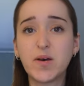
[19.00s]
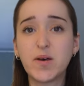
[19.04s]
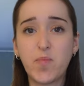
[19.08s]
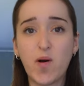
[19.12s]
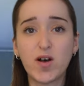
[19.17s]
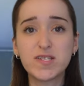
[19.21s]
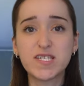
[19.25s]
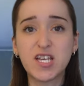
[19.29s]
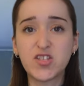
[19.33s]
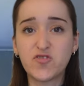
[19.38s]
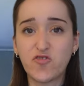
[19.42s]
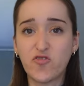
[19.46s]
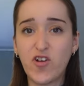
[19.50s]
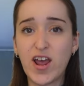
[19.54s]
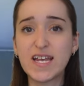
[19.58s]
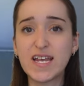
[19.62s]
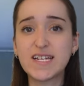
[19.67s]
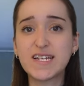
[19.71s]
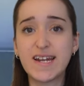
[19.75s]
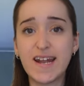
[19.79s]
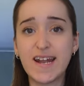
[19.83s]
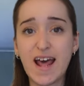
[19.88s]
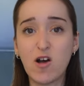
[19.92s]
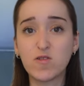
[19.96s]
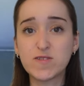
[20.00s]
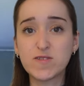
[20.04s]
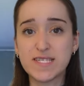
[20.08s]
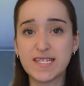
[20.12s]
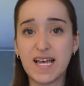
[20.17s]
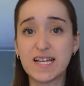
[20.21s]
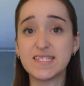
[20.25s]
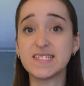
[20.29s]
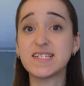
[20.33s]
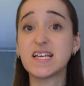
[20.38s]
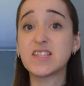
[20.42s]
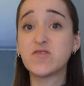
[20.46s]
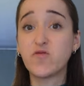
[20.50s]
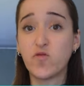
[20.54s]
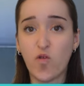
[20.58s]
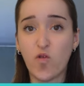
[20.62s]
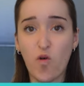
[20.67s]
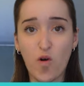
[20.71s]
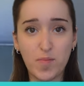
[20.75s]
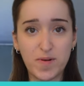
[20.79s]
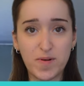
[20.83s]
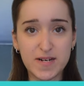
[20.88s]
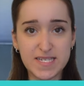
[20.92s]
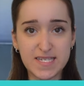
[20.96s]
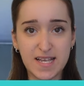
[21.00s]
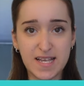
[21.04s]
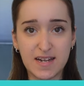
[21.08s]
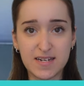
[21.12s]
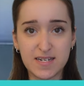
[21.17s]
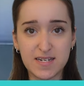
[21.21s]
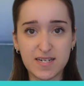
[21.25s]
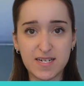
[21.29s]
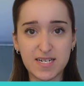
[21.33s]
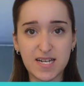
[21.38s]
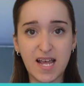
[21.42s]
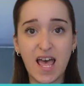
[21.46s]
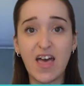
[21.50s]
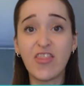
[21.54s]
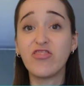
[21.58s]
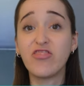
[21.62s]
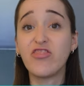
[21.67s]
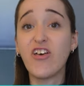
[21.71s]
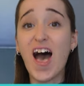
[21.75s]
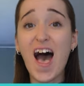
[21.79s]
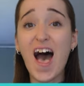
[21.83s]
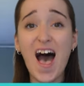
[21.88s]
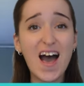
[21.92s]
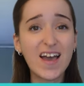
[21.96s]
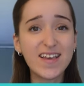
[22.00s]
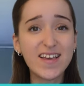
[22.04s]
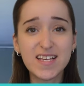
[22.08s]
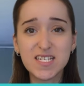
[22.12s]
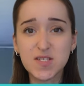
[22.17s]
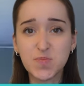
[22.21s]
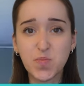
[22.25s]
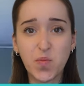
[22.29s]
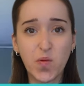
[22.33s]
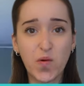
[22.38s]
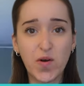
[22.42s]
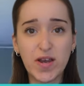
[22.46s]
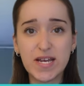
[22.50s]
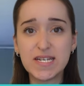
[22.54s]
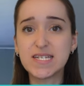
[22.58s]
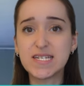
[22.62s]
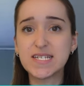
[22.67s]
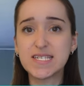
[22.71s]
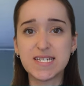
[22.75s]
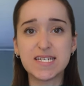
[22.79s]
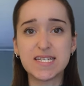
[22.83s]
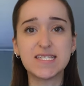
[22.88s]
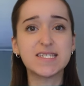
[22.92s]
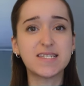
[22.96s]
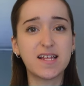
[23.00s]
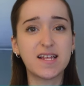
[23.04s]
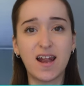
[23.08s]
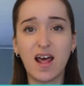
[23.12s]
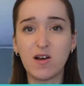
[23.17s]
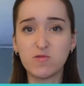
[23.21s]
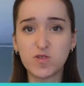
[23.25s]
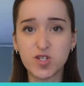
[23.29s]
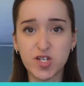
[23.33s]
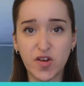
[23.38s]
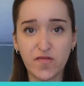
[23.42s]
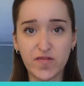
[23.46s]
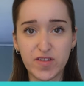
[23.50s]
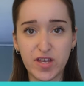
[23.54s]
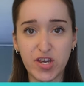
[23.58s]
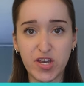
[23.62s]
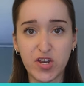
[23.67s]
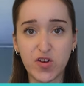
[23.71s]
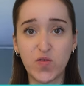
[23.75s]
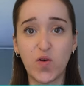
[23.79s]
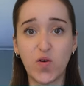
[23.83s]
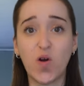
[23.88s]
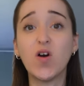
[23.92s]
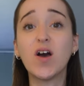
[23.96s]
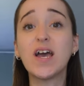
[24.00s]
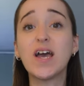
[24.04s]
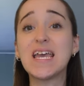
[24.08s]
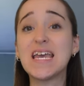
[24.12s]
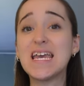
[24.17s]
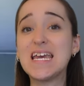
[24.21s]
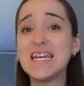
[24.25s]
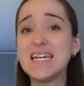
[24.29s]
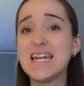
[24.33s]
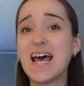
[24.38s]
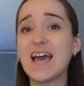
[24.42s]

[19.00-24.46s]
deposit rate now stands at 4%, the highest point since the launch of the euro in